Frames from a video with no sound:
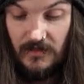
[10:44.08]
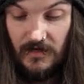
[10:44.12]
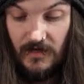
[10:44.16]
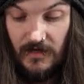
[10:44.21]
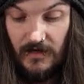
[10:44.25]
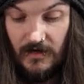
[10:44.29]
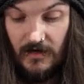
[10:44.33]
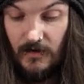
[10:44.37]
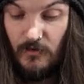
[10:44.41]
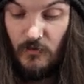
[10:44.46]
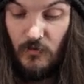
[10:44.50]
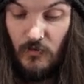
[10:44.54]

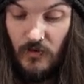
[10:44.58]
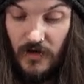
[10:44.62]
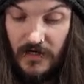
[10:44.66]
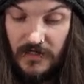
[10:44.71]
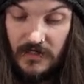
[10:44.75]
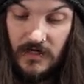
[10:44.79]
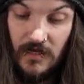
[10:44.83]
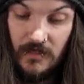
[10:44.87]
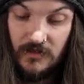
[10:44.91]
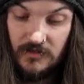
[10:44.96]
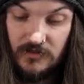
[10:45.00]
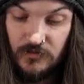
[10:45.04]
Uh,
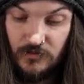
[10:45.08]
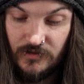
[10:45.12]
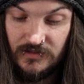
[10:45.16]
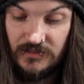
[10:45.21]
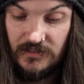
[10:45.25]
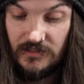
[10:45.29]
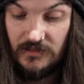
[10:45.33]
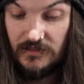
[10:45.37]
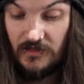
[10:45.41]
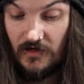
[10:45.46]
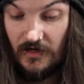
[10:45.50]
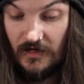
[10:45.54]
one
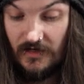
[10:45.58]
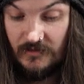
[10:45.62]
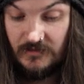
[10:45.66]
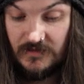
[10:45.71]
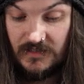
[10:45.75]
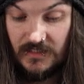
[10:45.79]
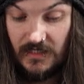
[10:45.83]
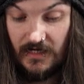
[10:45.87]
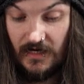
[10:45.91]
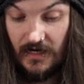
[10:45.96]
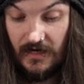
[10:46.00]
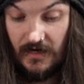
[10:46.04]
20
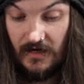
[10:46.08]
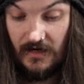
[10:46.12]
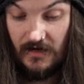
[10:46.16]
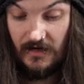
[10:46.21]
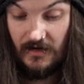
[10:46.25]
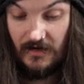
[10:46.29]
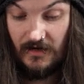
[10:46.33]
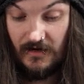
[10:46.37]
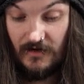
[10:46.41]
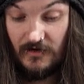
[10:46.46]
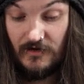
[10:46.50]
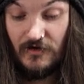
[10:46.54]
times
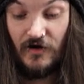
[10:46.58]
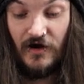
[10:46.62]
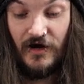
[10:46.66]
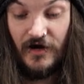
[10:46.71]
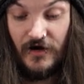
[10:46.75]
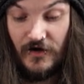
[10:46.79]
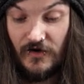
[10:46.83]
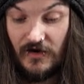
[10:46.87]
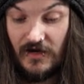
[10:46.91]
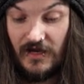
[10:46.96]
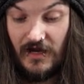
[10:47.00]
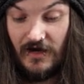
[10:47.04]
K
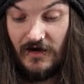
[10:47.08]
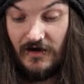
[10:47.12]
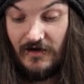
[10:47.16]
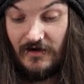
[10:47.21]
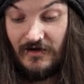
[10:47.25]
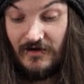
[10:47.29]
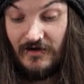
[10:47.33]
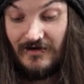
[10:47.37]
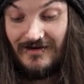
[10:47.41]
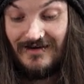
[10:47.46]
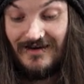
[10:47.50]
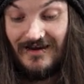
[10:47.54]

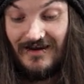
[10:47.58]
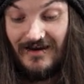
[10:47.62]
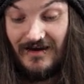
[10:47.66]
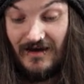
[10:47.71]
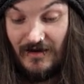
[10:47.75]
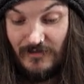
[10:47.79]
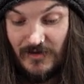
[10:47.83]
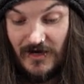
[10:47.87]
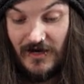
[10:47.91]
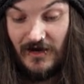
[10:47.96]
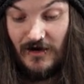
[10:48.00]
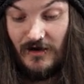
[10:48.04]
Kaioken
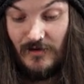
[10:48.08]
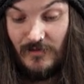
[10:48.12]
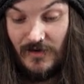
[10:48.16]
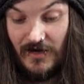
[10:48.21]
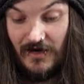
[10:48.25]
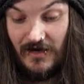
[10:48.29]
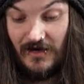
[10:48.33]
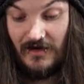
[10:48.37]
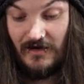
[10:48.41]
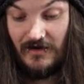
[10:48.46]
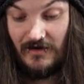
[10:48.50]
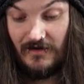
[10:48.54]

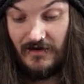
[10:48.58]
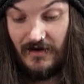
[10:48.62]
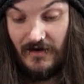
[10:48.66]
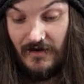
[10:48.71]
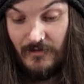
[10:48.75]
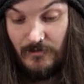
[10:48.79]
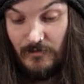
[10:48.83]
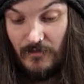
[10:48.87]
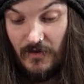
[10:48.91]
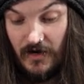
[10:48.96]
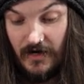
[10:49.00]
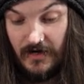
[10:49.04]
Kamehame
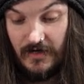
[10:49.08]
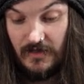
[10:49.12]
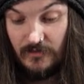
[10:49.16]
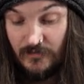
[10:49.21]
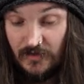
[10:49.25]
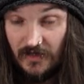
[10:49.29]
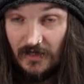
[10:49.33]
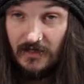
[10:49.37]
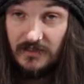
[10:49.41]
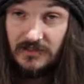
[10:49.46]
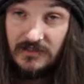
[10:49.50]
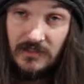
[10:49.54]
Mighty
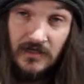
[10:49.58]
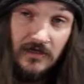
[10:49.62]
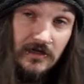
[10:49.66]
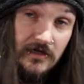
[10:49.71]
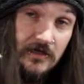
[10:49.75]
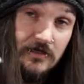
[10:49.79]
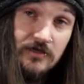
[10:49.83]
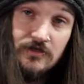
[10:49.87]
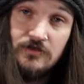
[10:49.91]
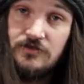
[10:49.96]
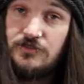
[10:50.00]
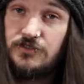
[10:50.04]
Blast.
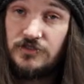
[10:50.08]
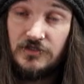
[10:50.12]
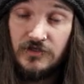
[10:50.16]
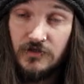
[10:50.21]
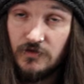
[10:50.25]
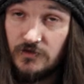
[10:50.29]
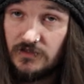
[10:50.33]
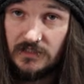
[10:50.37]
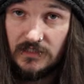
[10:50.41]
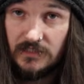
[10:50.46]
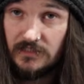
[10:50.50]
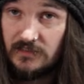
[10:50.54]
You're just
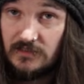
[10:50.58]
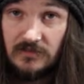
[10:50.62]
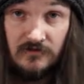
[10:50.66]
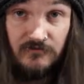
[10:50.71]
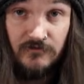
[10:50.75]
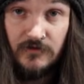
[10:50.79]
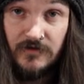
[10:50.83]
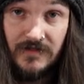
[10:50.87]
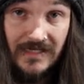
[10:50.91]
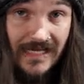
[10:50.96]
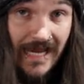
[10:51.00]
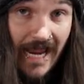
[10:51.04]
using this
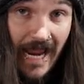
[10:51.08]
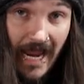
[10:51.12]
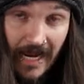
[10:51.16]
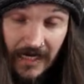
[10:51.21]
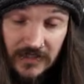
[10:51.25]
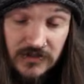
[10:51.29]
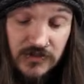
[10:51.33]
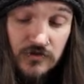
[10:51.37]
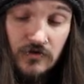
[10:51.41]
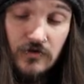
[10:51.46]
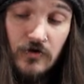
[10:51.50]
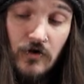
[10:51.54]
for the
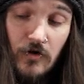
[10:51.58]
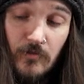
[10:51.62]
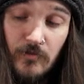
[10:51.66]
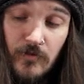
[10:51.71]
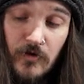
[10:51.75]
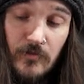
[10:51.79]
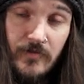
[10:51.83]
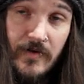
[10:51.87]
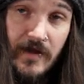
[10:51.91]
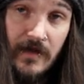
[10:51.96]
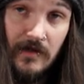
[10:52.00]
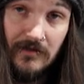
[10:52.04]
extra
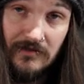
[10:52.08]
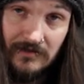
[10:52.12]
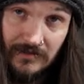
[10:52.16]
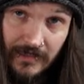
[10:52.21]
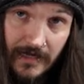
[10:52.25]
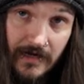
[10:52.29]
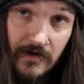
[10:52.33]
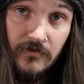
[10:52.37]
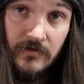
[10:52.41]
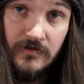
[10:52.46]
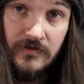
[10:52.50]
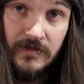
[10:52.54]
combo power
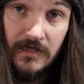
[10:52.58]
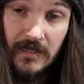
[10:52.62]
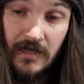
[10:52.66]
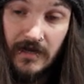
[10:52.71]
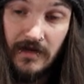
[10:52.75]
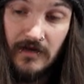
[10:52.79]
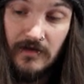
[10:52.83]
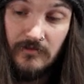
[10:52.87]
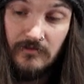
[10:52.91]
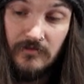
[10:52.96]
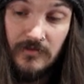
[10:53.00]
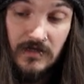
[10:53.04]
later in the
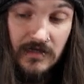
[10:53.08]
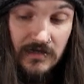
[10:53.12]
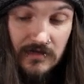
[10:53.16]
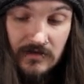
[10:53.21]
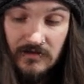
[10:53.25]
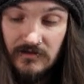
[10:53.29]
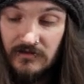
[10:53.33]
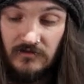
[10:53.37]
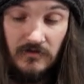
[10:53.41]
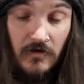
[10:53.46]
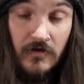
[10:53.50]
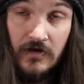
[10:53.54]
game.
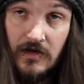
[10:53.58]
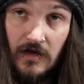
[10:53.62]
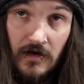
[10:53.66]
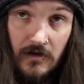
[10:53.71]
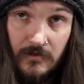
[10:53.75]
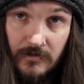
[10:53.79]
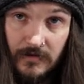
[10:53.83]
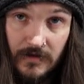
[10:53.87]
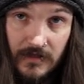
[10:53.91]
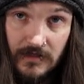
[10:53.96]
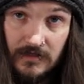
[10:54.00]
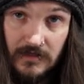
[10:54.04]
don't
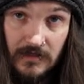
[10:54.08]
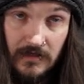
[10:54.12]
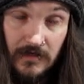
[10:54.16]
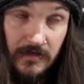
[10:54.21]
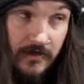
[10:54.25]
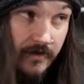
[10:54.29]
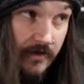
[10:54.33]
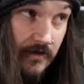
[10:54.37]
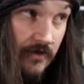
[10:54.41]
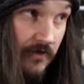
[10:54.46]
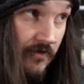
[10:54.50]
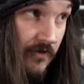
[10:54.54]
care about the,
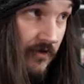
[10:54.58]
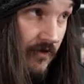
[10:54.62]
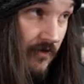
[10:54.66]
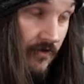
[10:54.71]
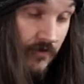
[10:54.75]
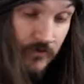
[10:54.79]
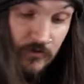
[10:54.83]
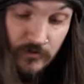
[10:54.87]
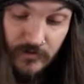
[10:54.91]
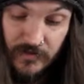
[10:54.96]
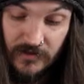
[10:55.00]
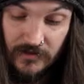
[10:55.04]
any of the
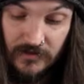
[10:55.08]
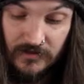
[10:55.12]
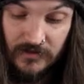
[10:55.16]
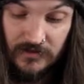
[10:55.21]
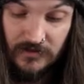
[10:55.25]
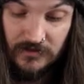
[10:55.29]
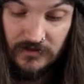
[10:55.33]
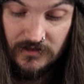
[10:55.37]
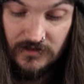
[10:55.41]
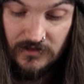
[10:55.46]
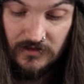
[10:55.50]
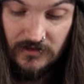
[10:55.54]
other
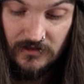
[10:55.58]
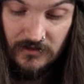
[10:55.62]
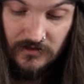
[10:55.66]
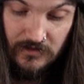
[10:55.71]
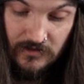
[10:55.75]
abilities.